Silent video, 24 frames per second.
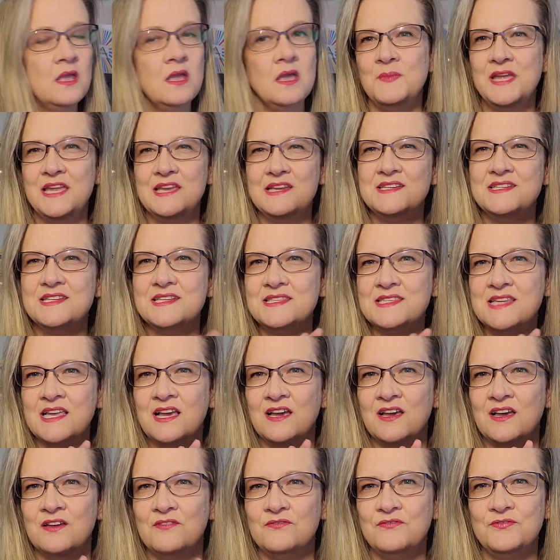it doesn't
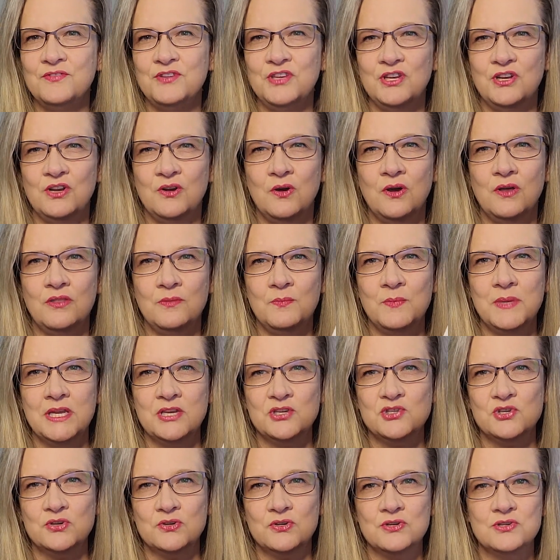have, all the
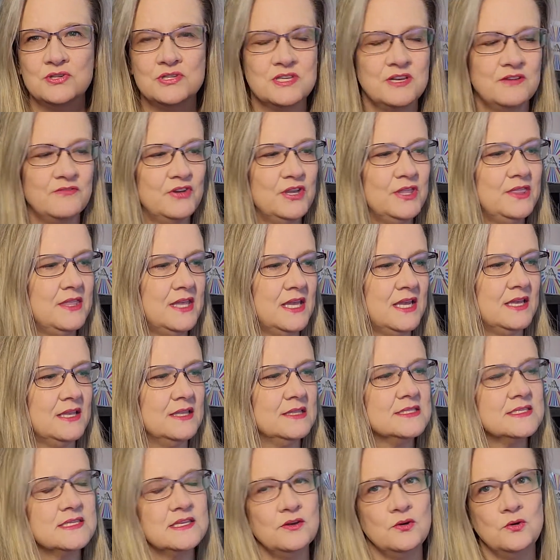pictures and everything.
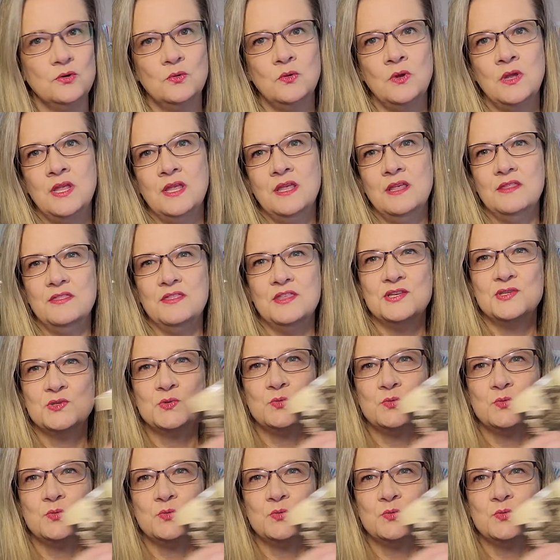So this